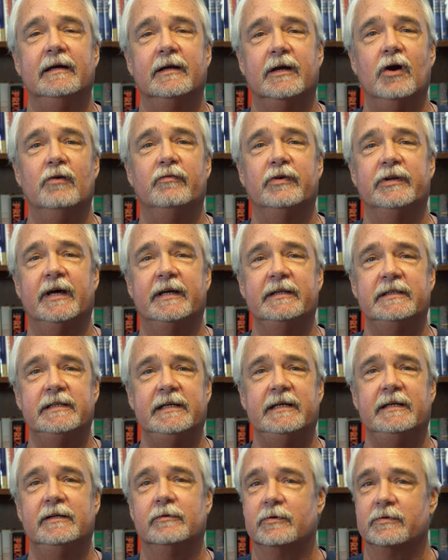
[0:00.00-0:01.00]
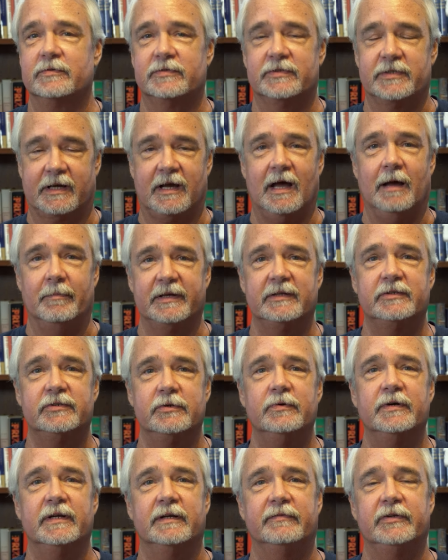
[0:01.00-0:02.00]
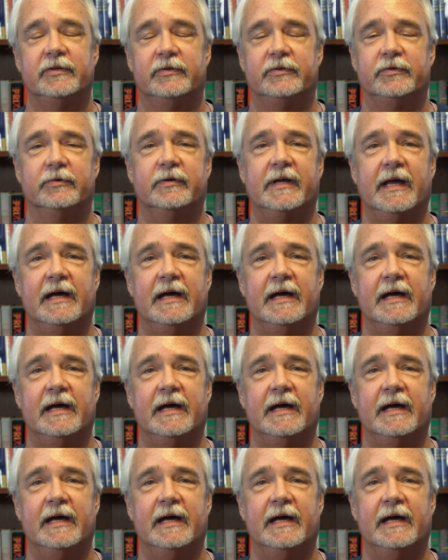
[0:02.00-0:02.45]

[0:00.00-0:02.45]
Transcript: COVID nineteen or succumbing to it if you do